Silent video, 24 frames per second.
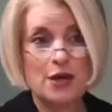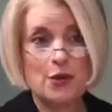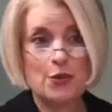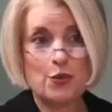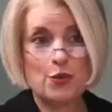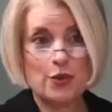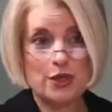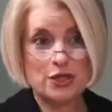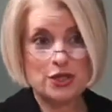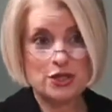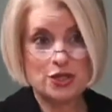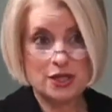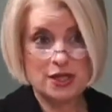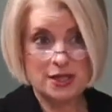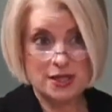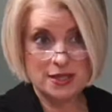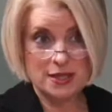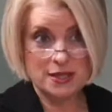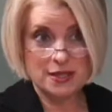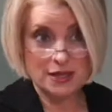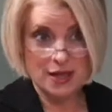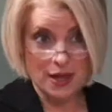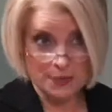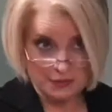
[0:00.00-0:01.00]
which
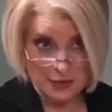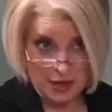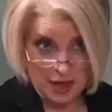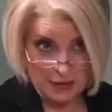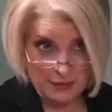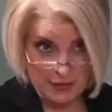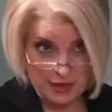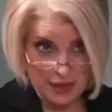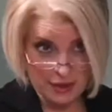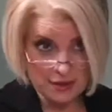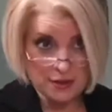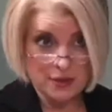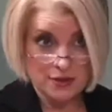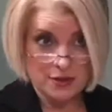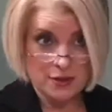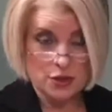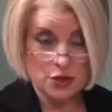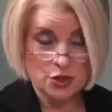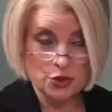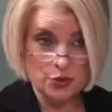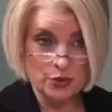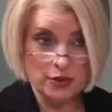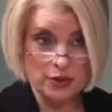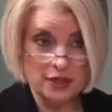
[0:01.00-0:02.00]
is upcoming
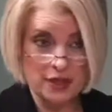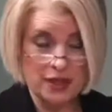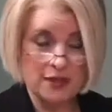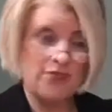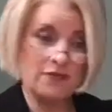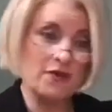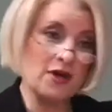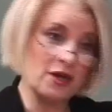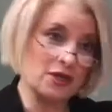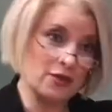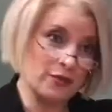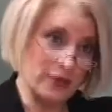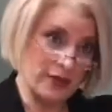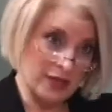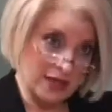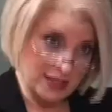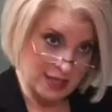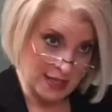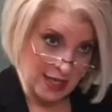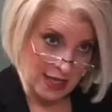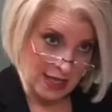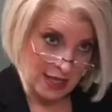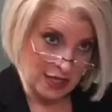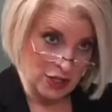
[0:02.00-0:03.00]
shortly following the
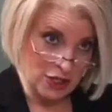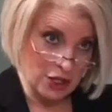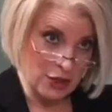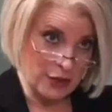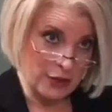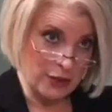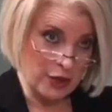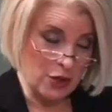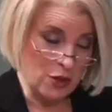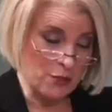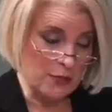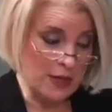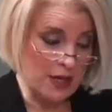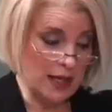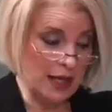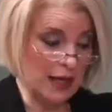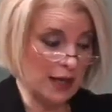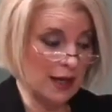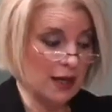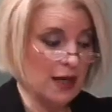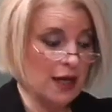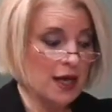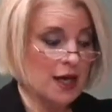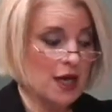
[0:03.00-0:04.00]
San Antonio
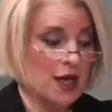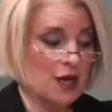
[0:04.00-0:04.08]
meeting.